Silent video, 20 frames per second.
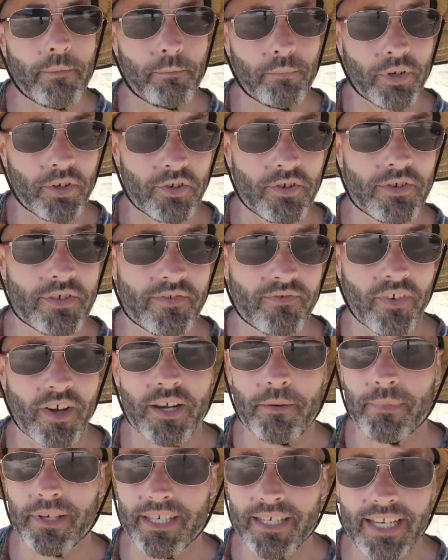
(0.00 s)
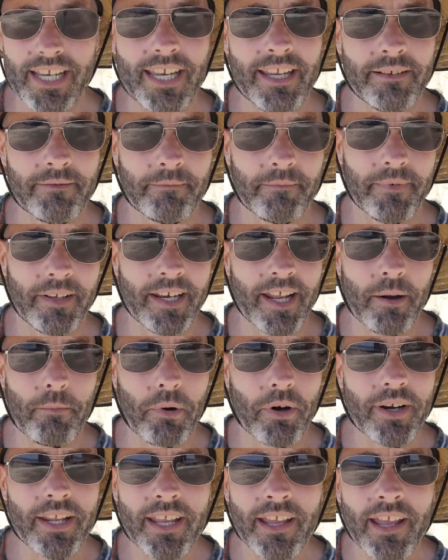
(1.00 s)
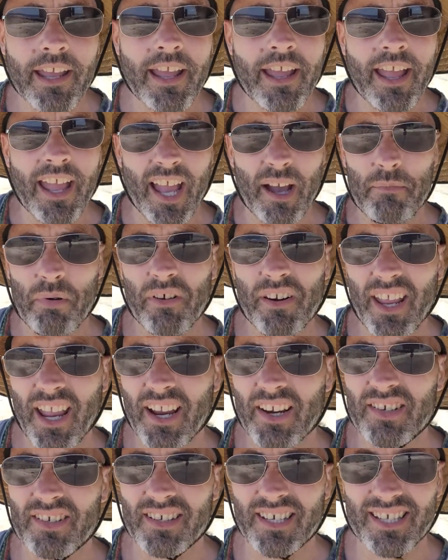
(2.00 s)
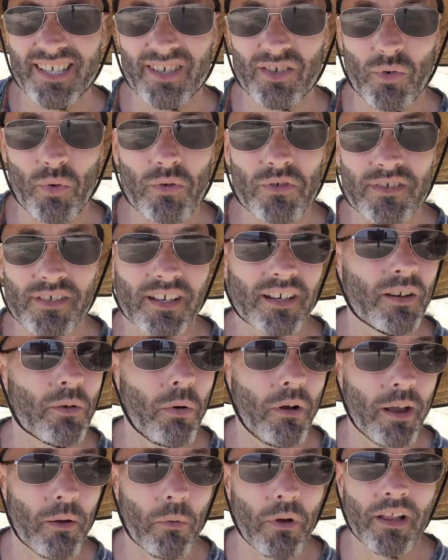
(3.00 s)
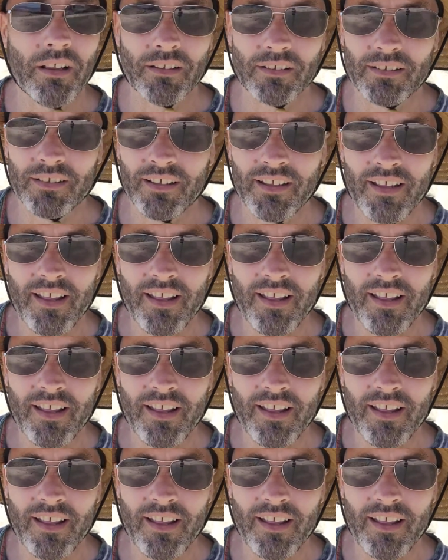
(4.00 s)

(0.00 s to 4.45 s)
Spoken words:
produce vitamin D in our body actually stores it quite well.